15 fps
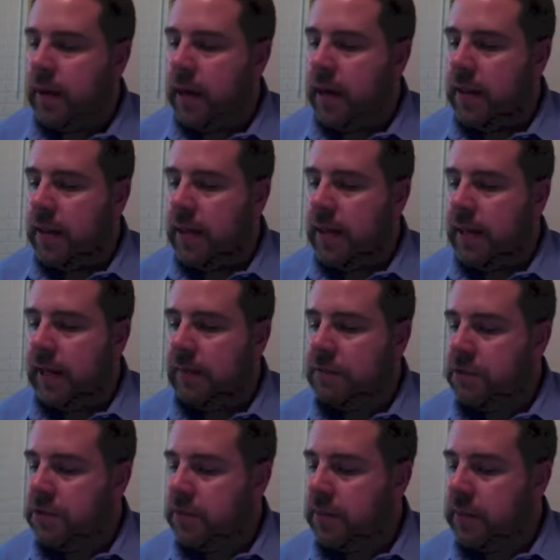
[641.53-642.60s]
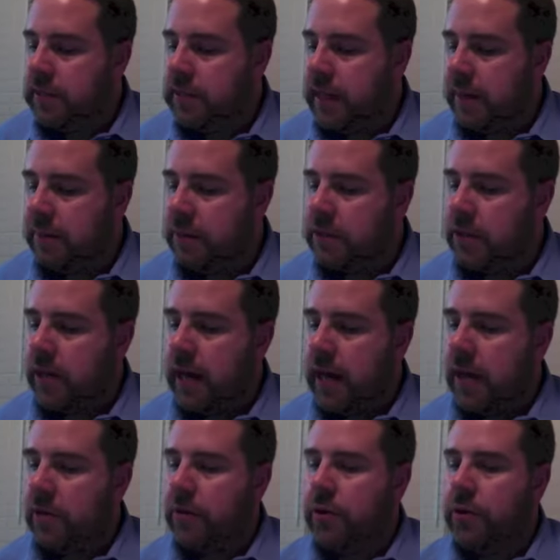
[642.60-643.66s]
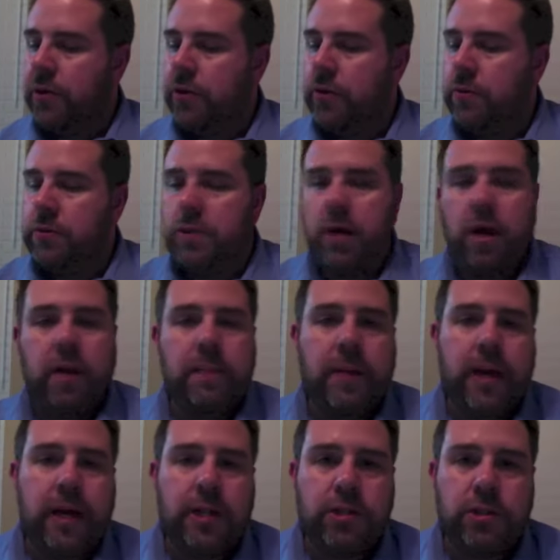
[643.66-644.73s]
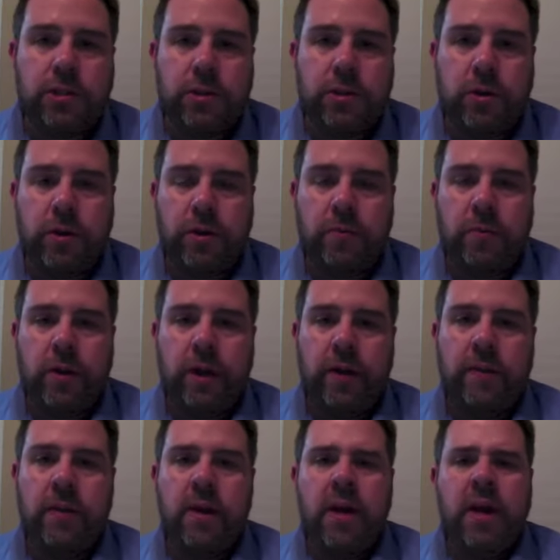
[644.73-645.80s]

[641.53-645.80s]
and then it gives you some examples on how they're used on page 31.